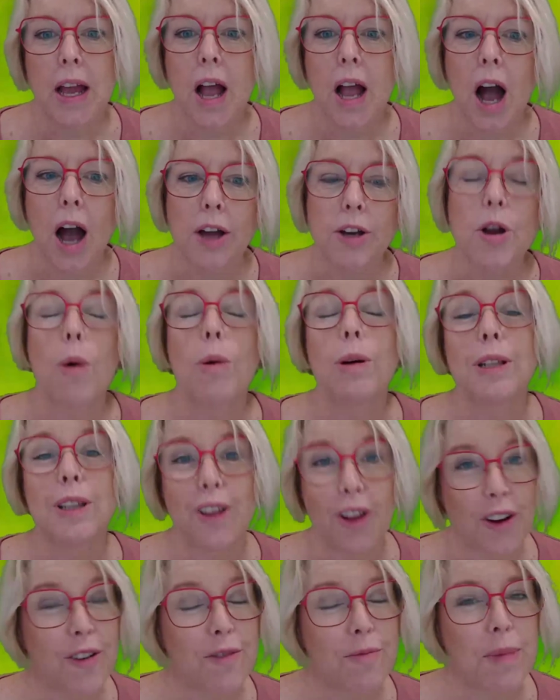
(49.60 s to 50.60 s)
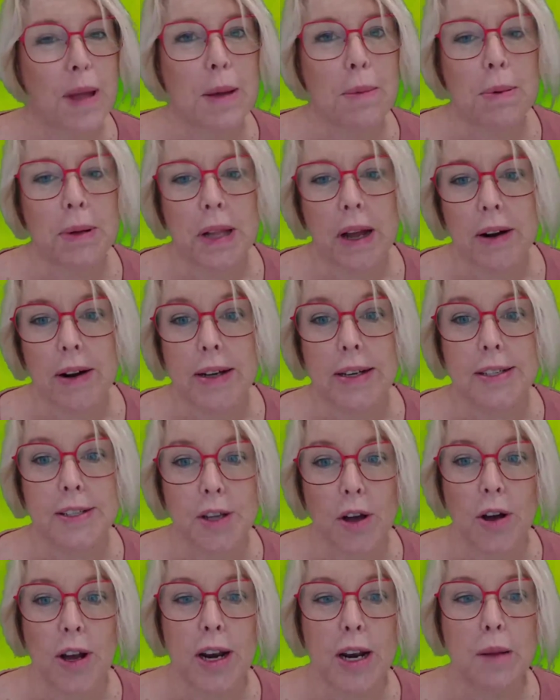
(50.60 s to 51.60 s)
I know a lot of people are
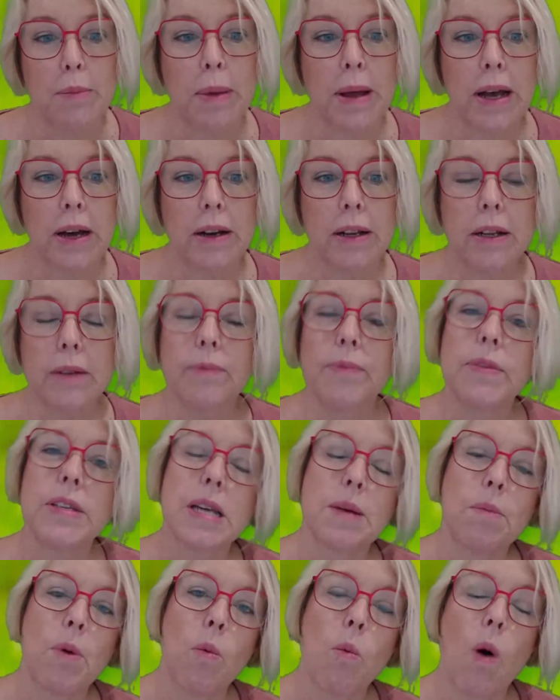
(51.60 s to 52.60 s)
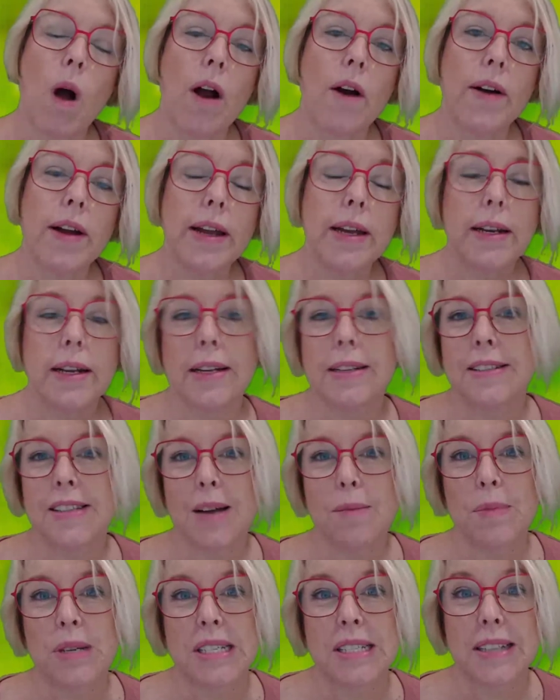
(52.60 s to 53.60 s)
excited about it, some are worried, and
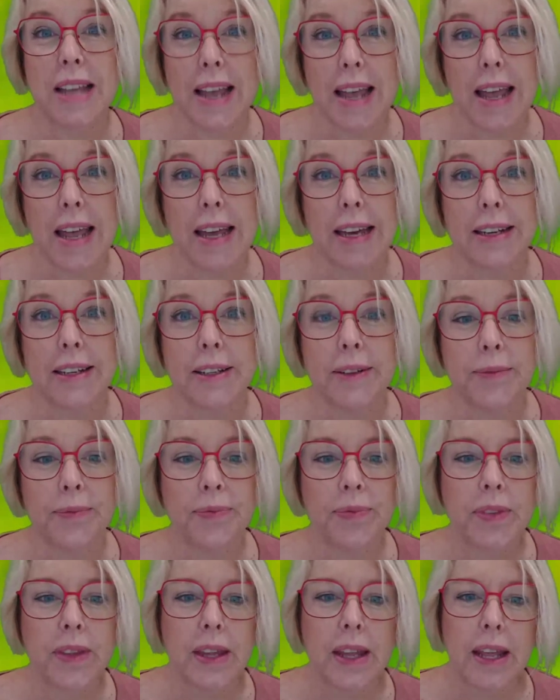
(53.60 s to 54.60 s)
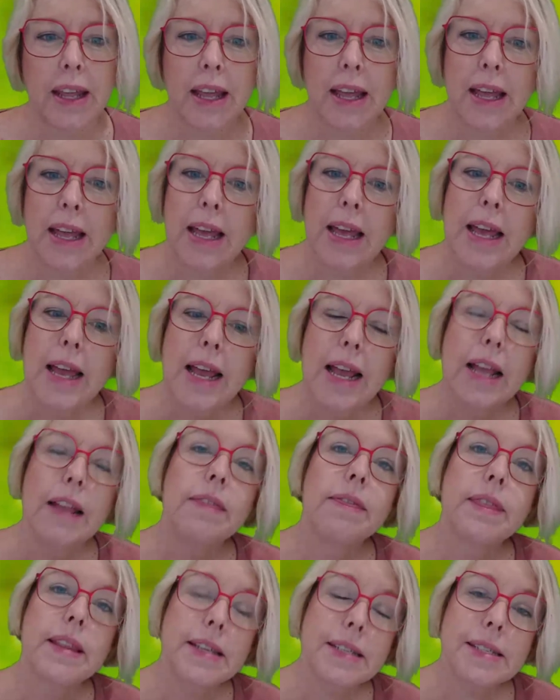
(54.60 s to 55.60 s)
some are scared.
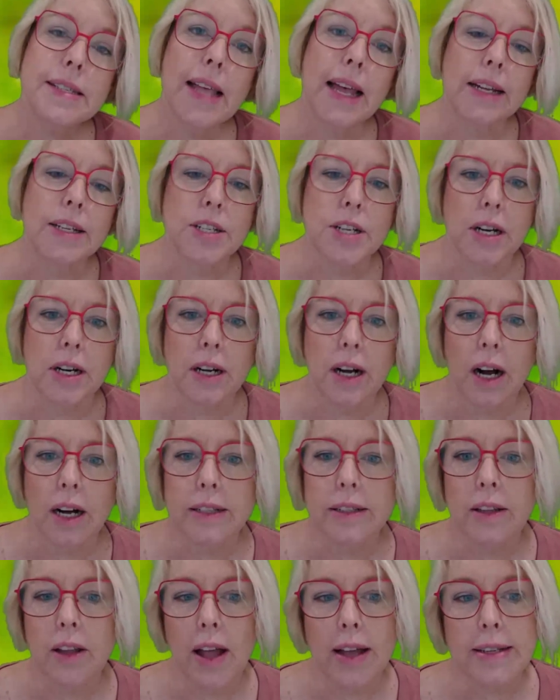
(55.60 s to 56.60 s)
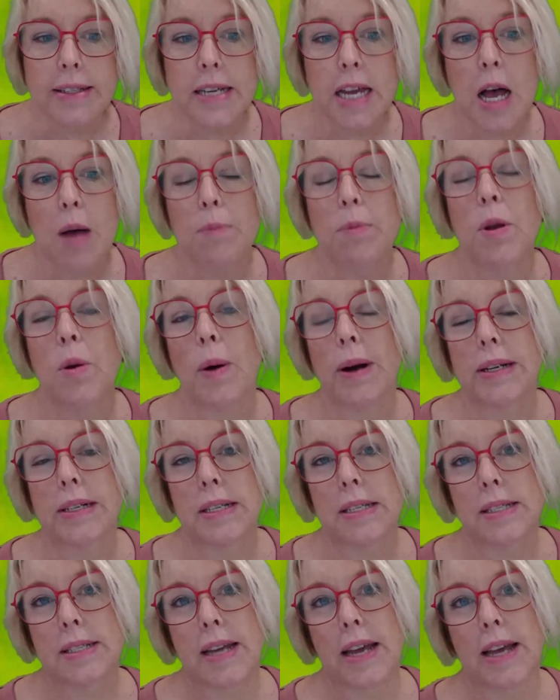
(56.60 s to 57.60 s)
In this lecture, I'd like to help you
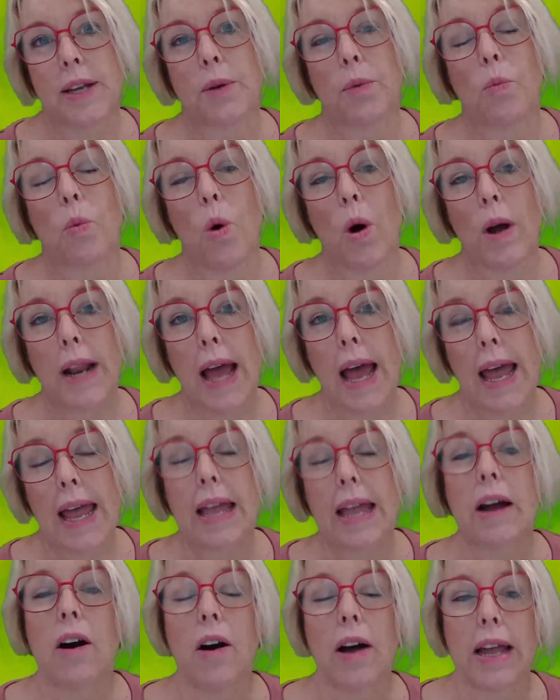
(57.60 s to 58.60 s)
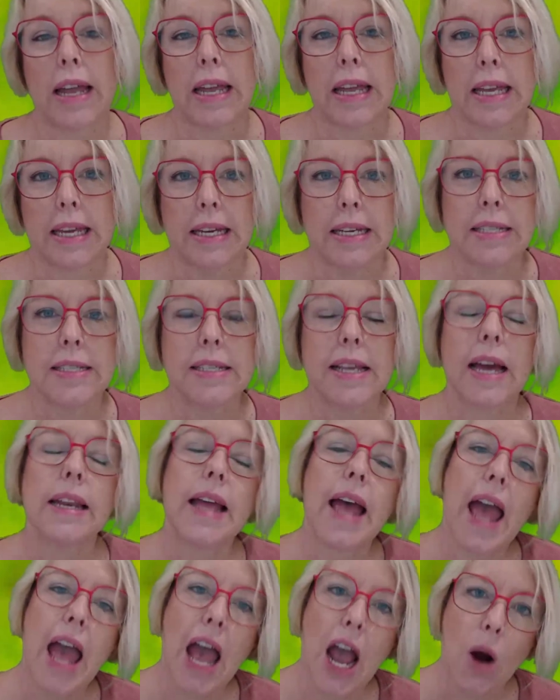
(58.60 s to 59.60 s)
understand what AI is and
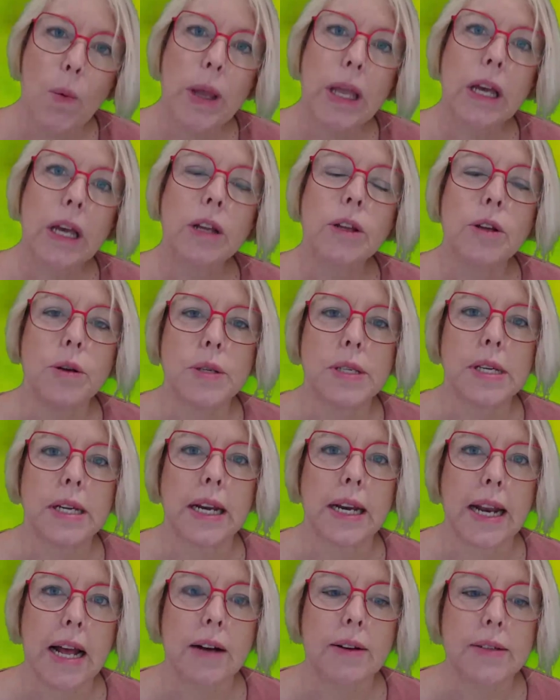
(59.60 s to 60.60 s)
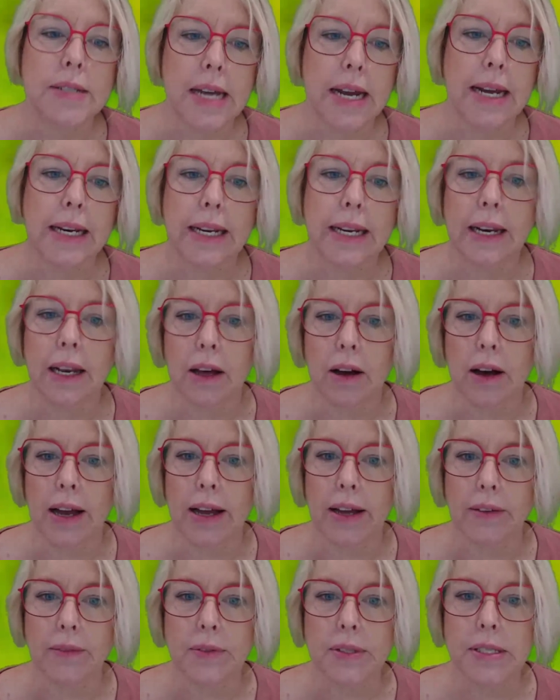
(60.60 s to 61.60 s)
how we can use it in our daily
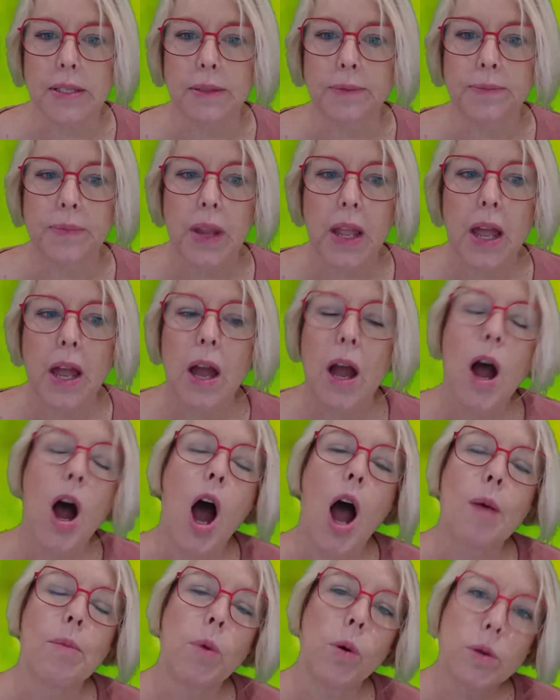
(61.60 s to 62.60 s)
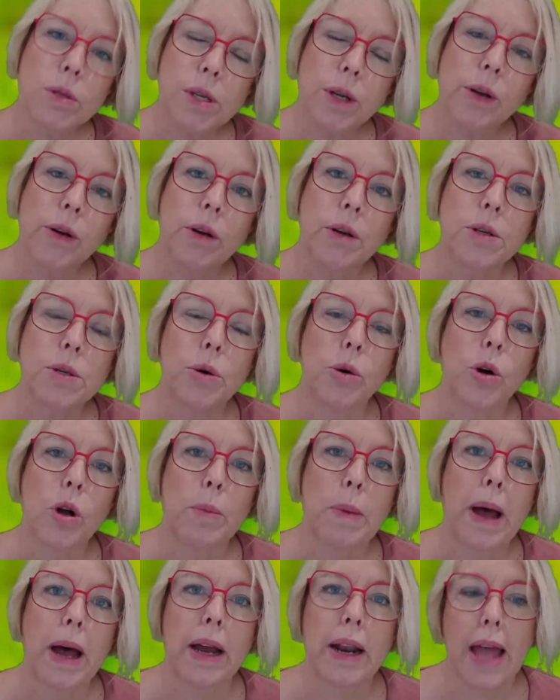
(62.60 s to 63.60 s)
lives. I'm also going to talk
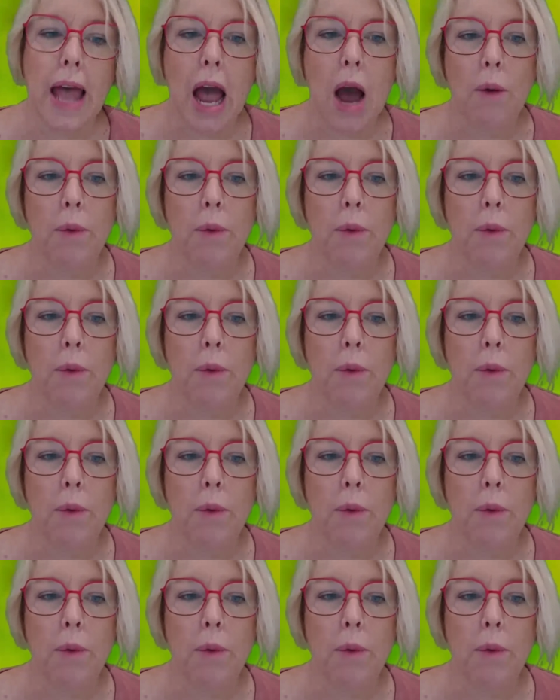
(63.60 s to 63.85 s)
about how